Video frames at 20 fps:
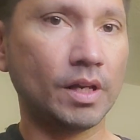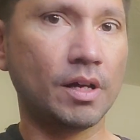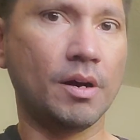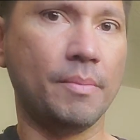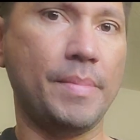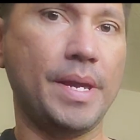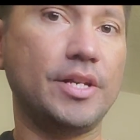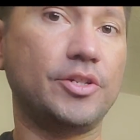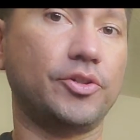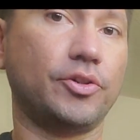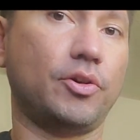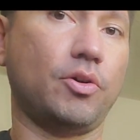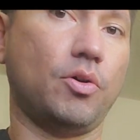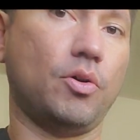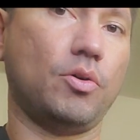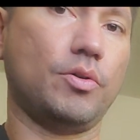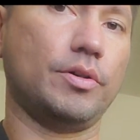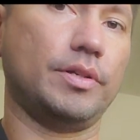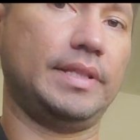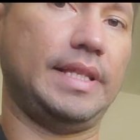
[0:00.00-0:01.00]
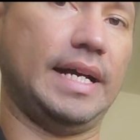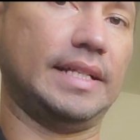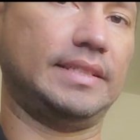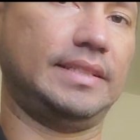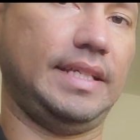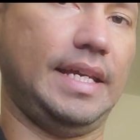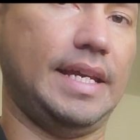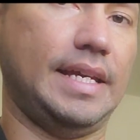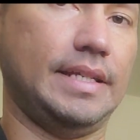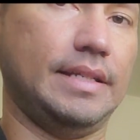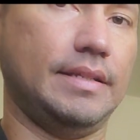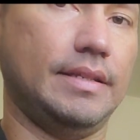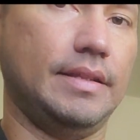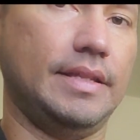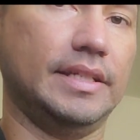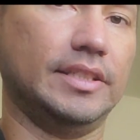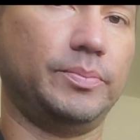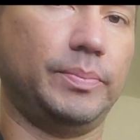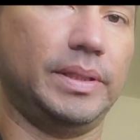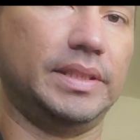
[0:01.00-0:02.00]
a major chord that's in
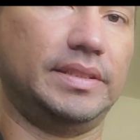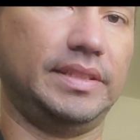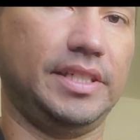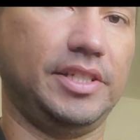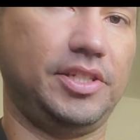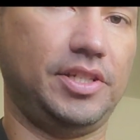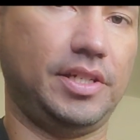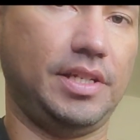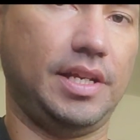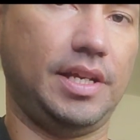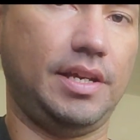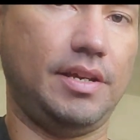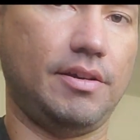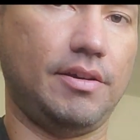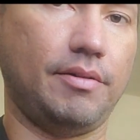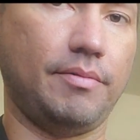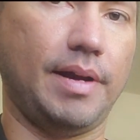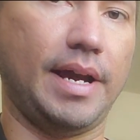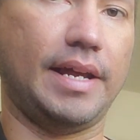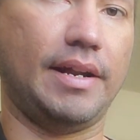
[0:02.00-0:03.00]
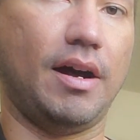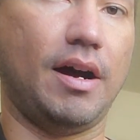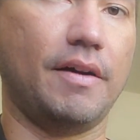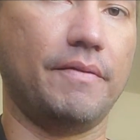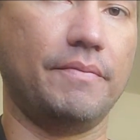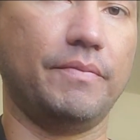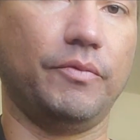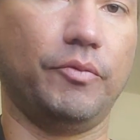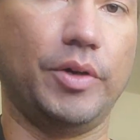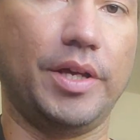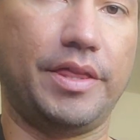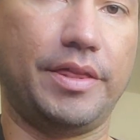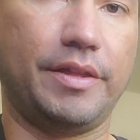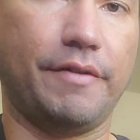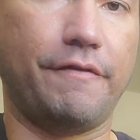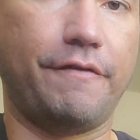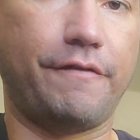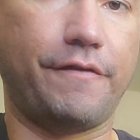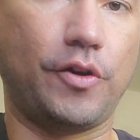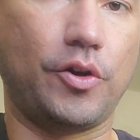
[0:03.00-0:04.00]
this position here, right? With
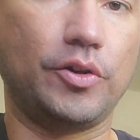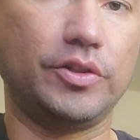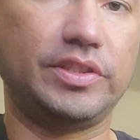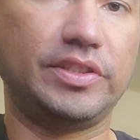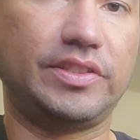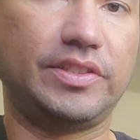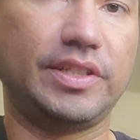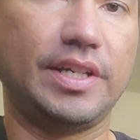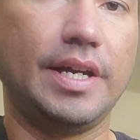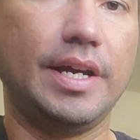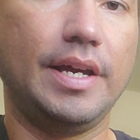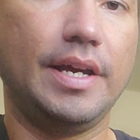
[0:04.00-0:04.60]
the first,